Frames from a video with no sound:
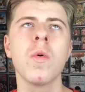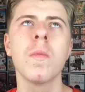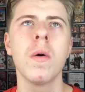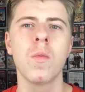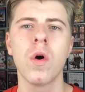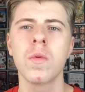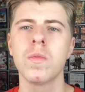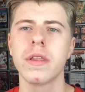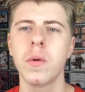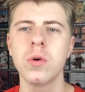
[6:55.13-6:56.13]
one
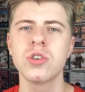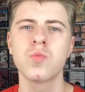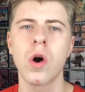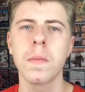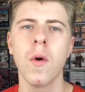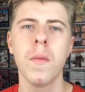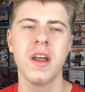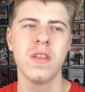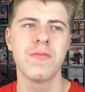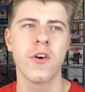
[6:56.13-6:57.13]

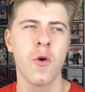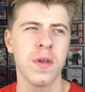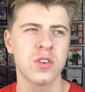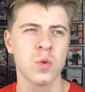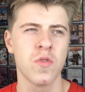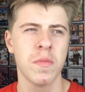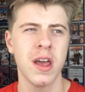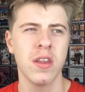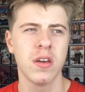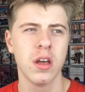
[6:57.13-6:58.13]
moment in the film that sort of
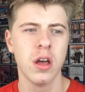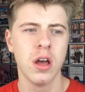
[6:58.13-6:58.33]
made